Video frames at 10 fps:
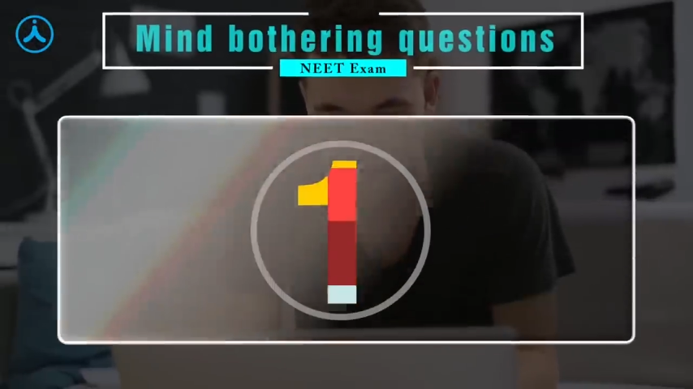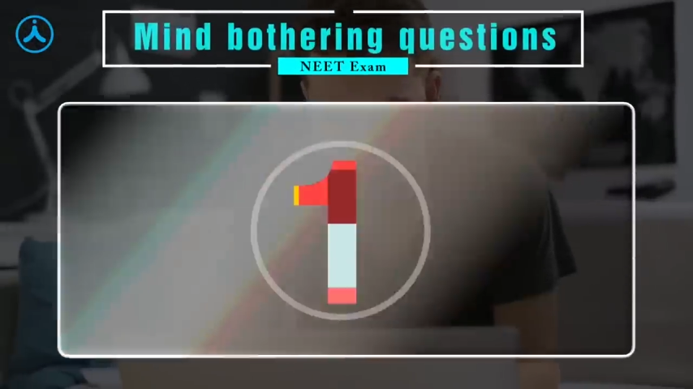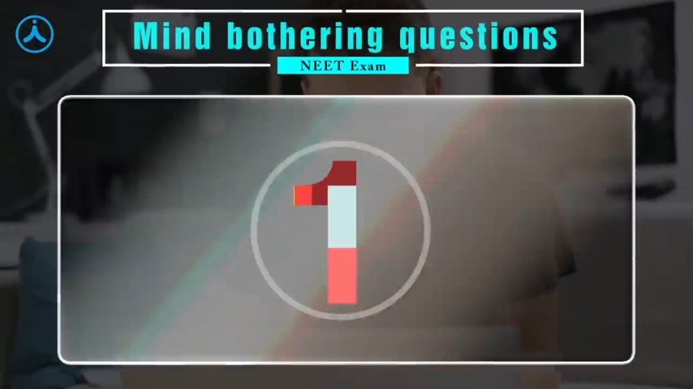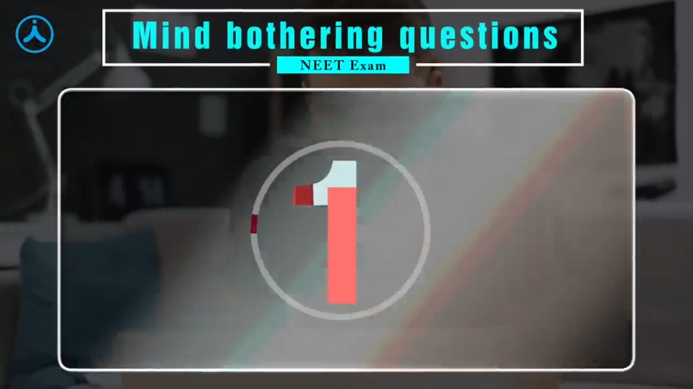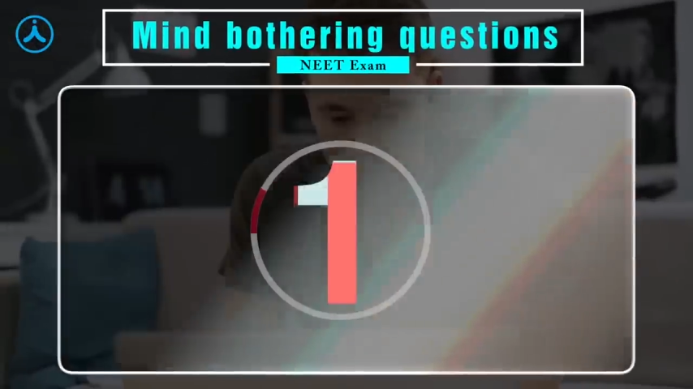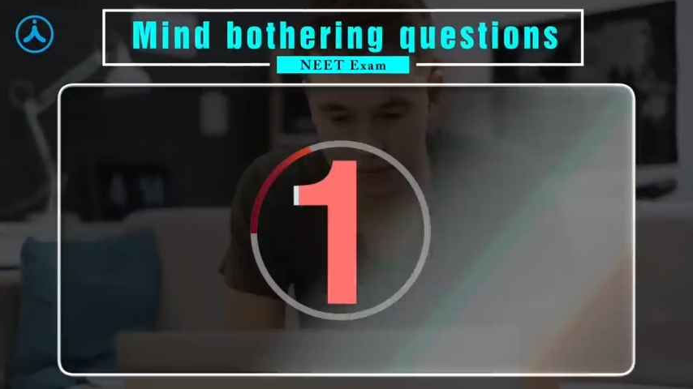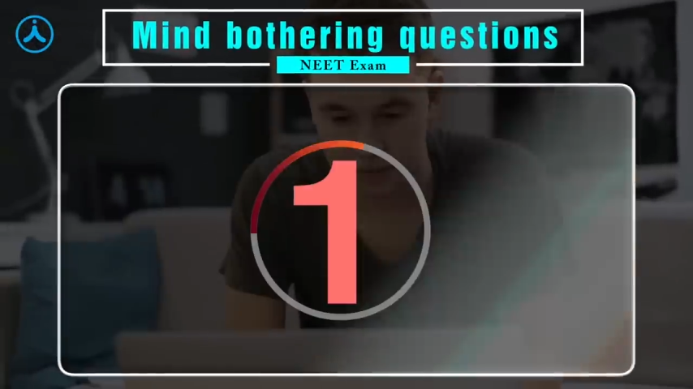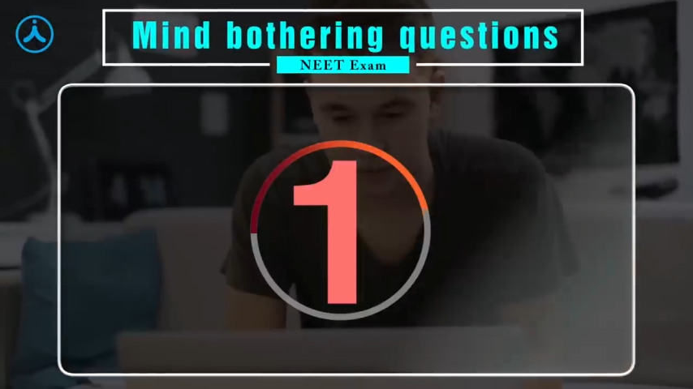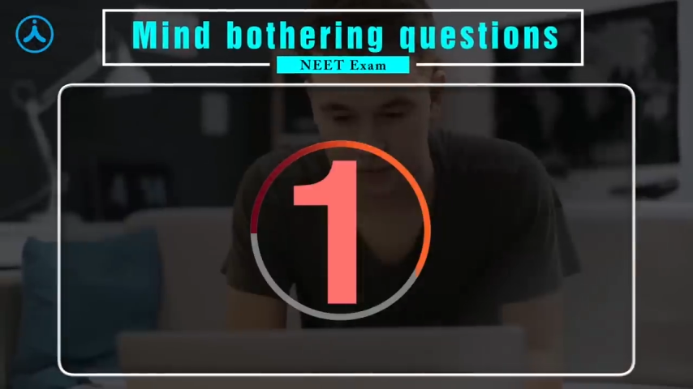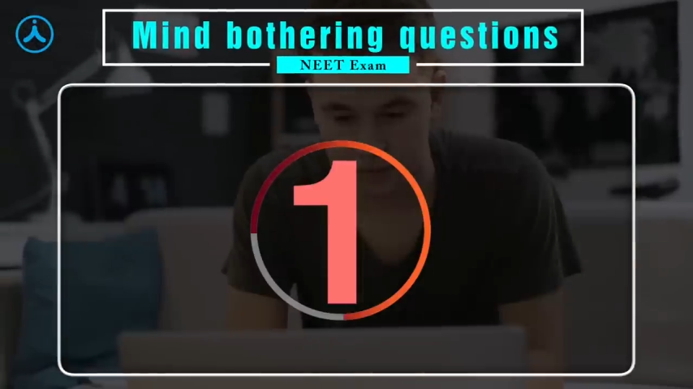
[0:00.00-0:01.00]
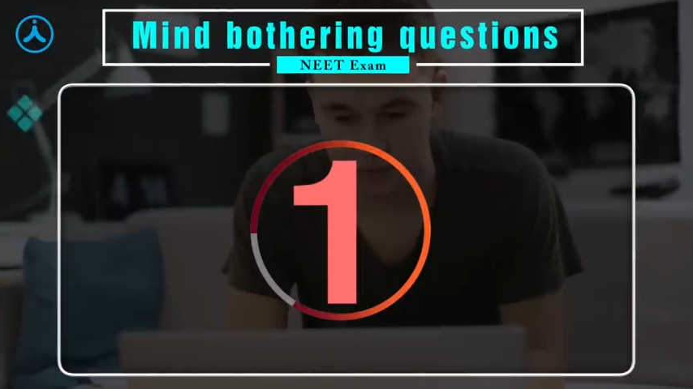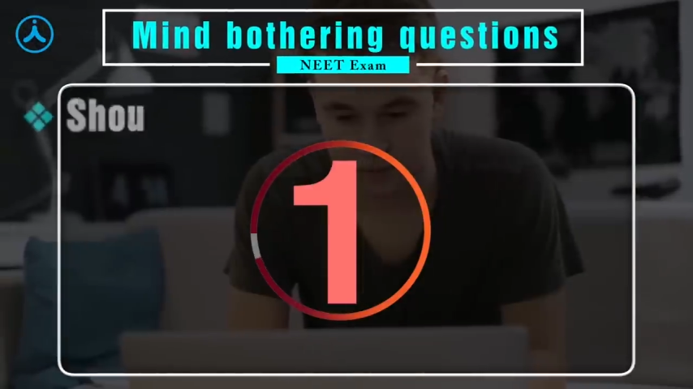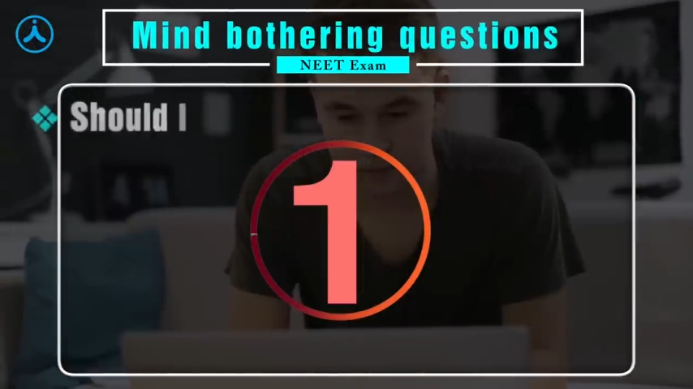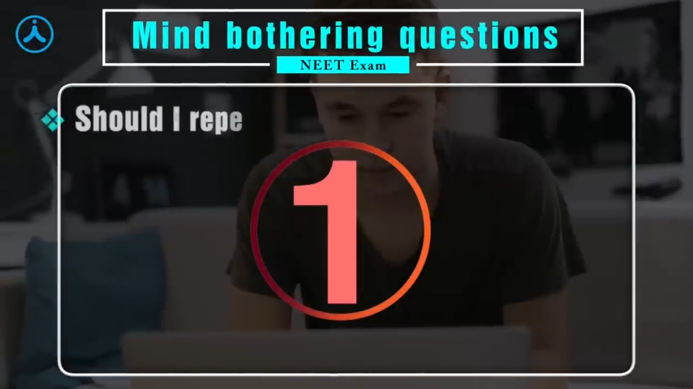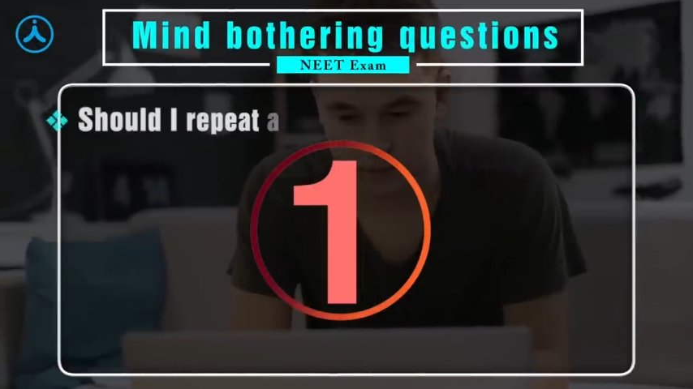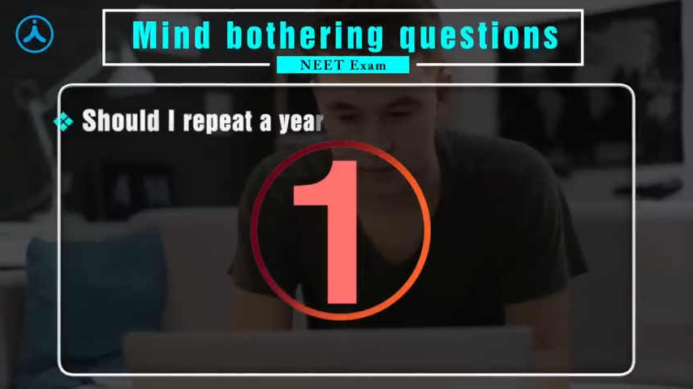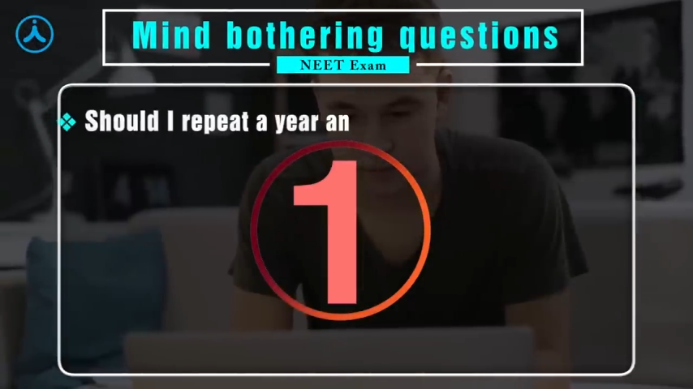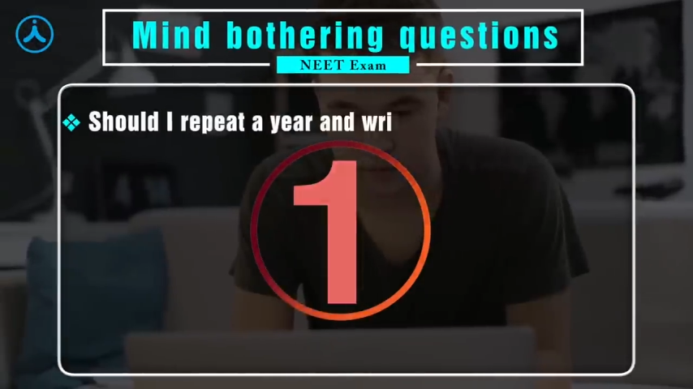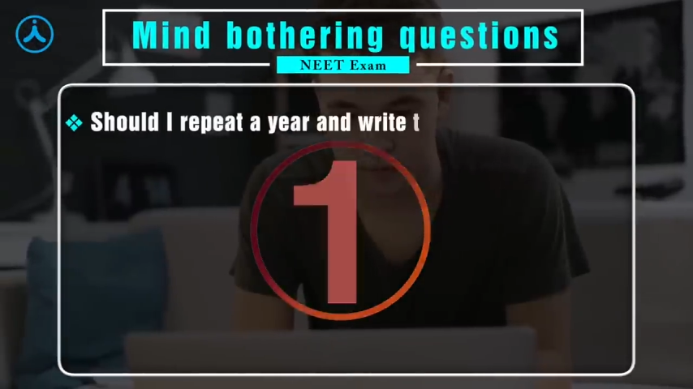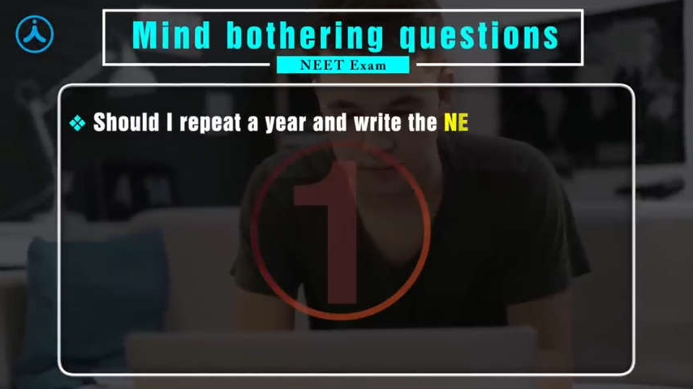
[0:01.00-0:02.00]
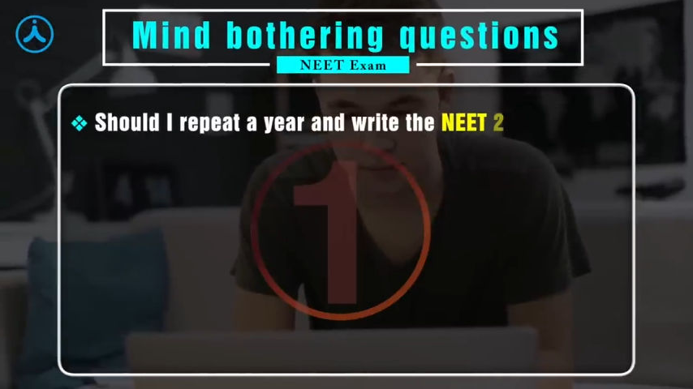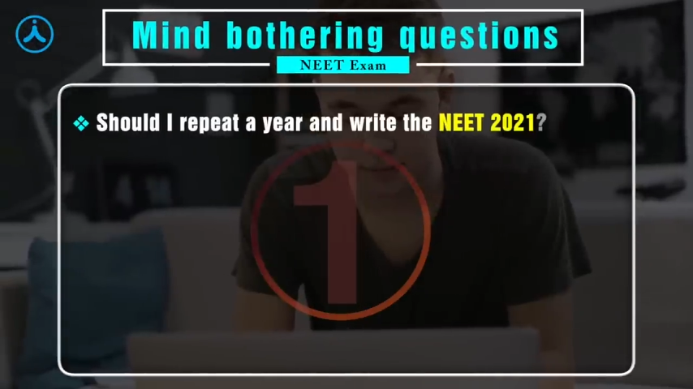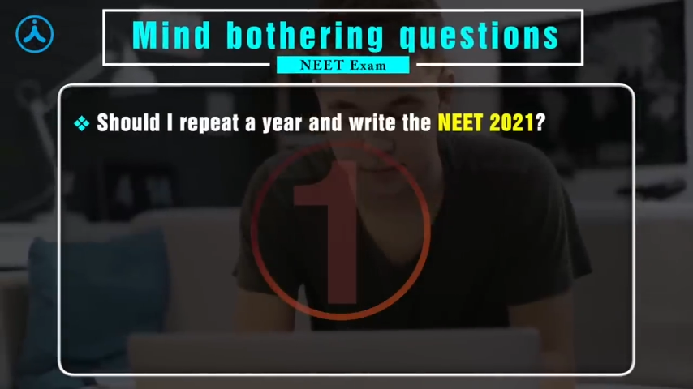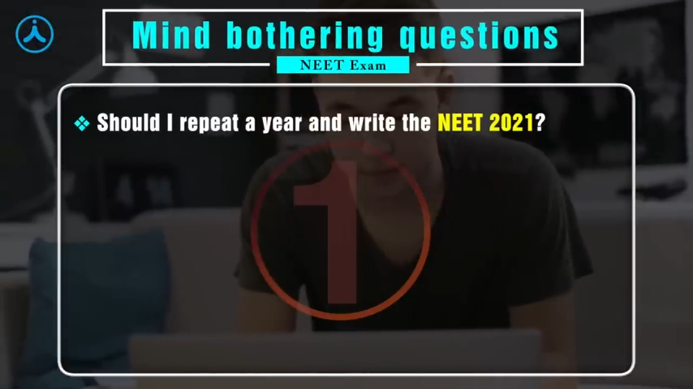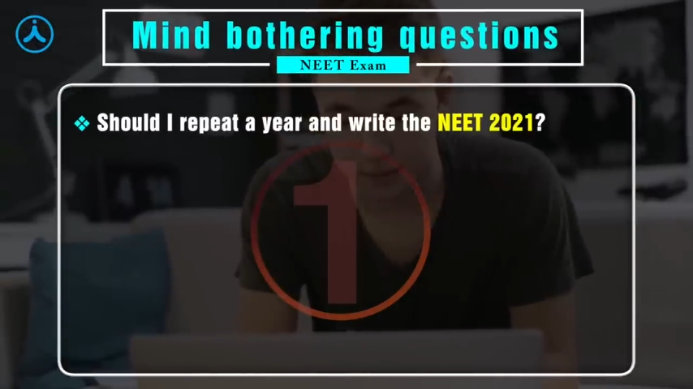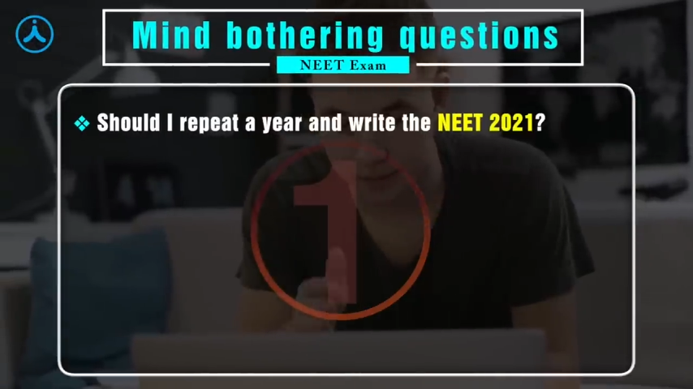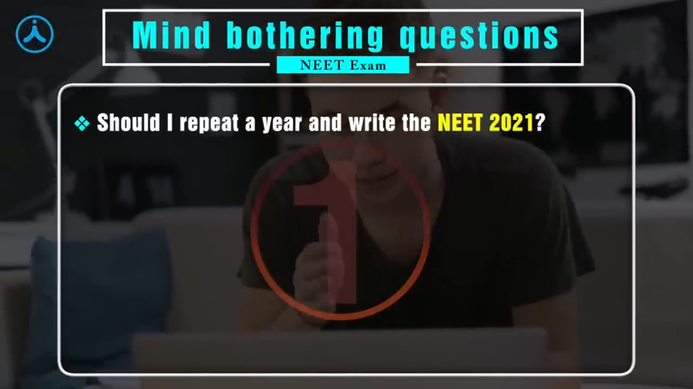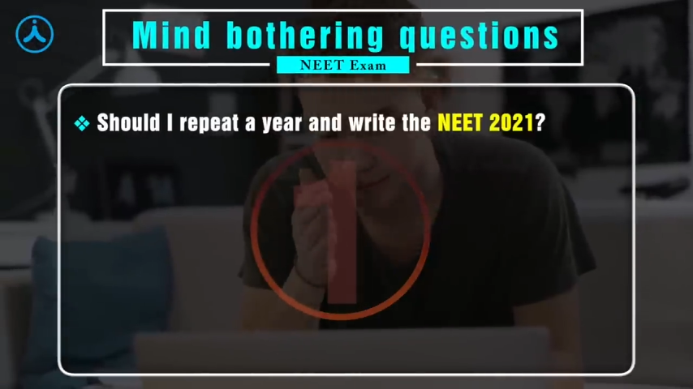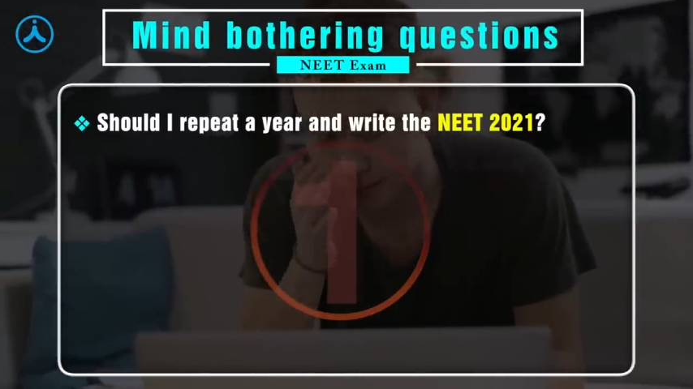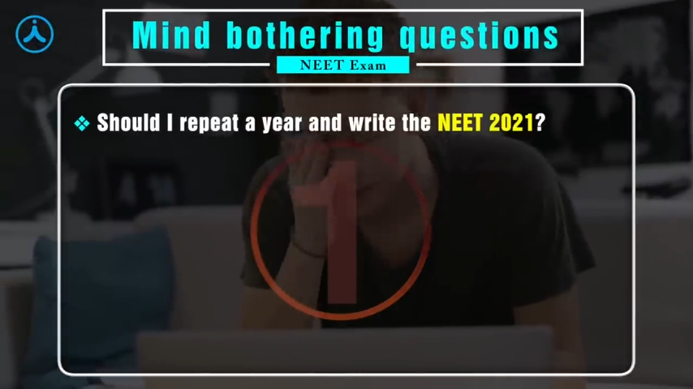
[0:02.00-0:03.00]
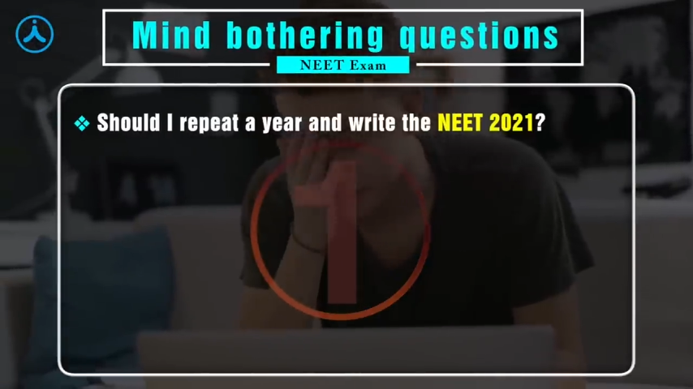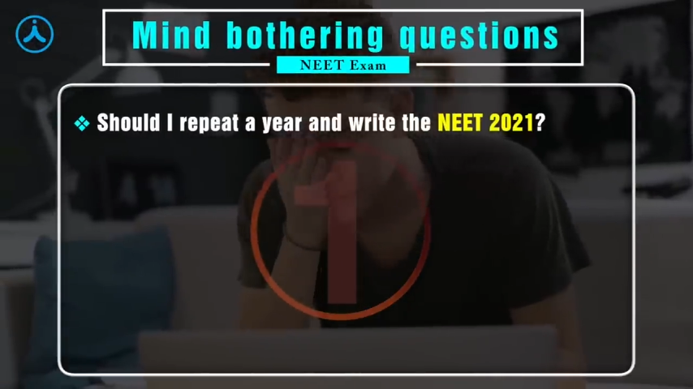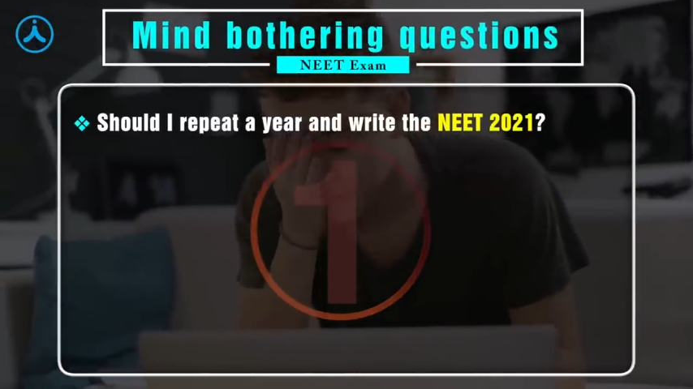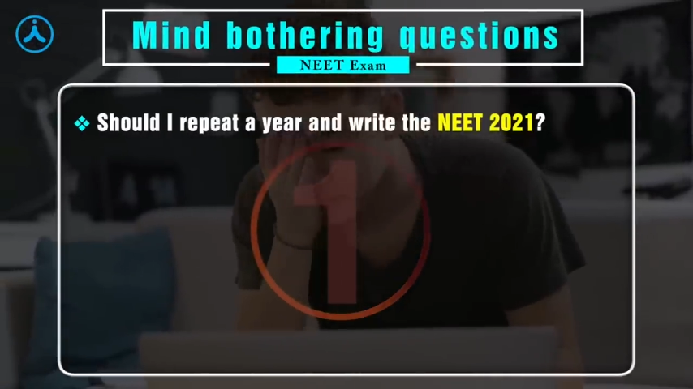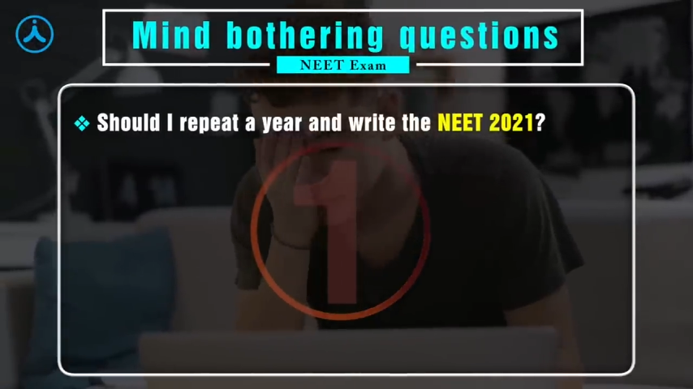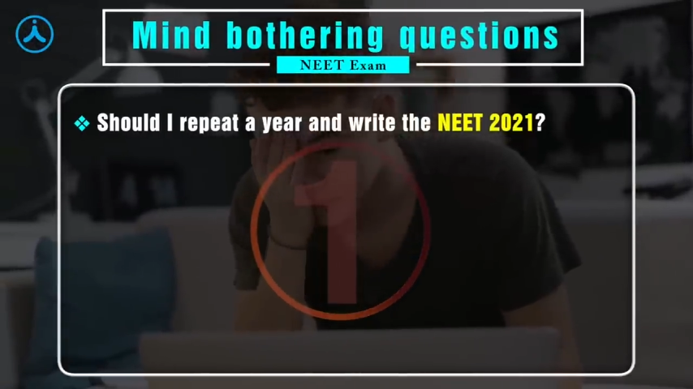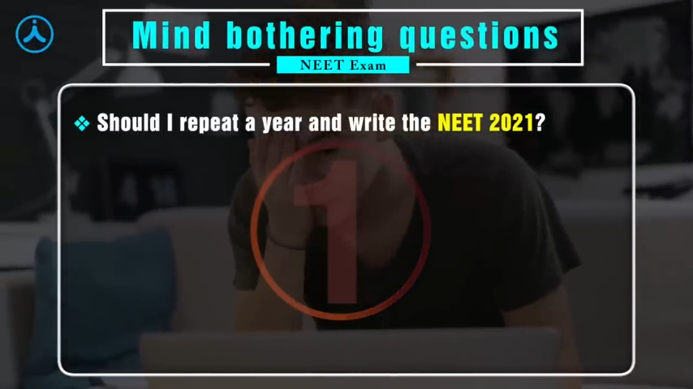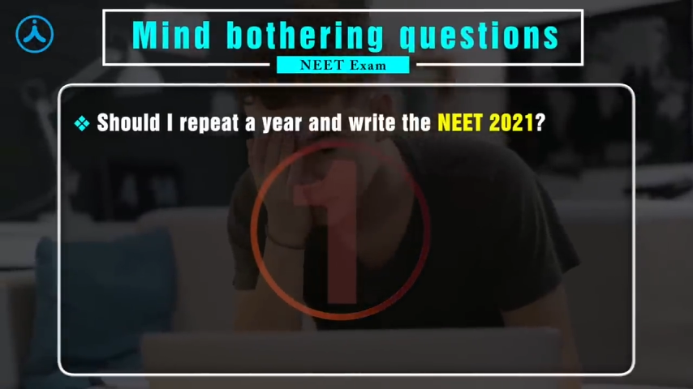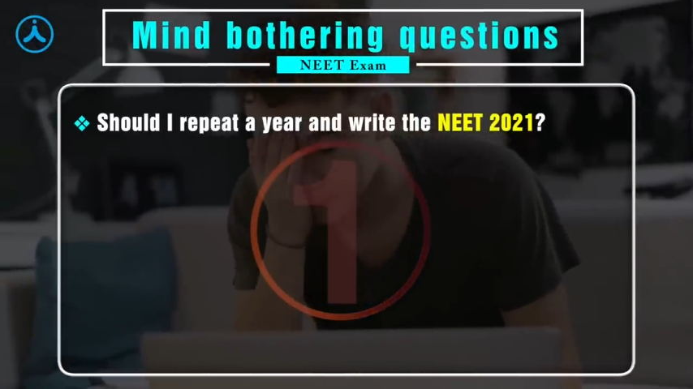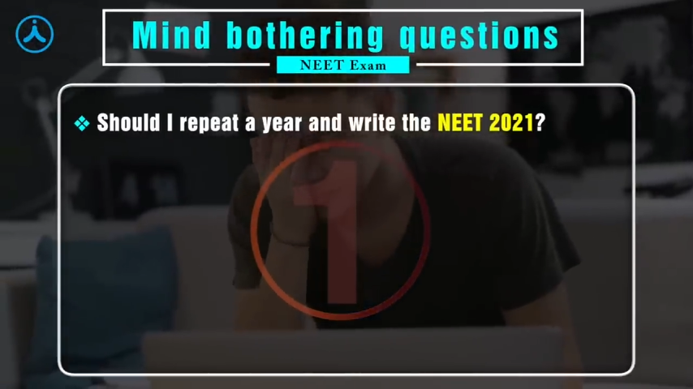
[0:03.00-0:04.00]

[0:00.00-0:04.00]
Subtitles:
(no speaker visible)